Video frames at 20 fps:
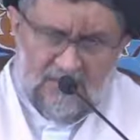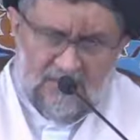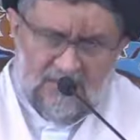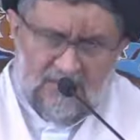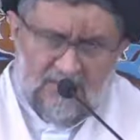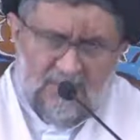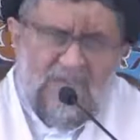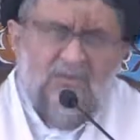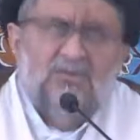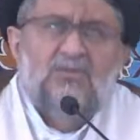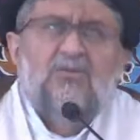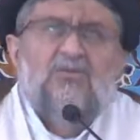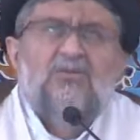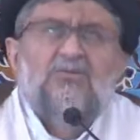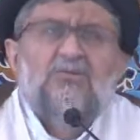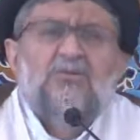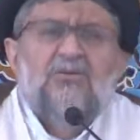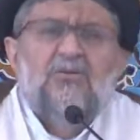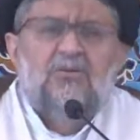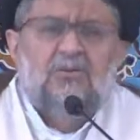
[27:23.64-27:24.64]
We
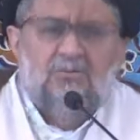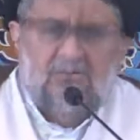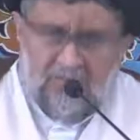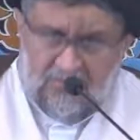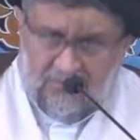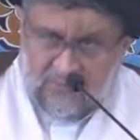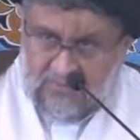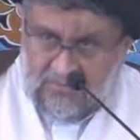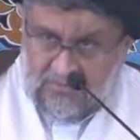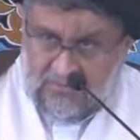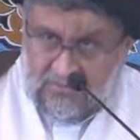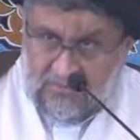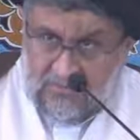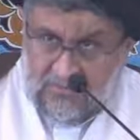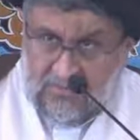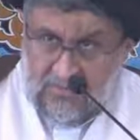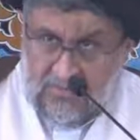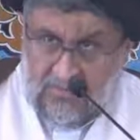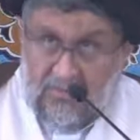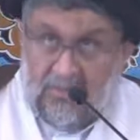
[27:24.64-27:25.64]
don't know.
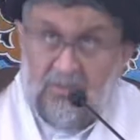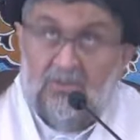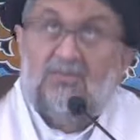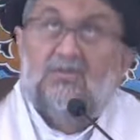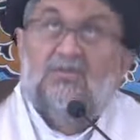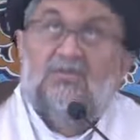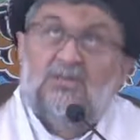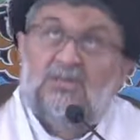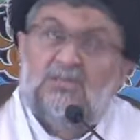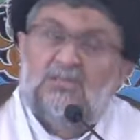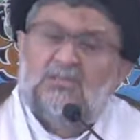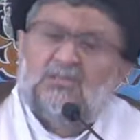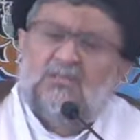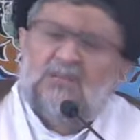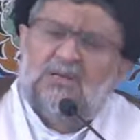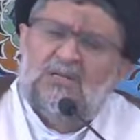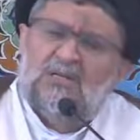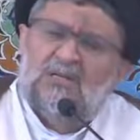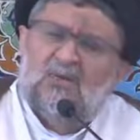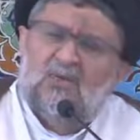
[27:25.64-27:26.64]
This
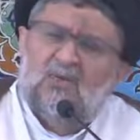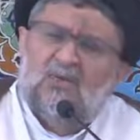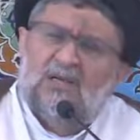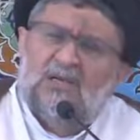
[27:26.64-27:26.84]
particular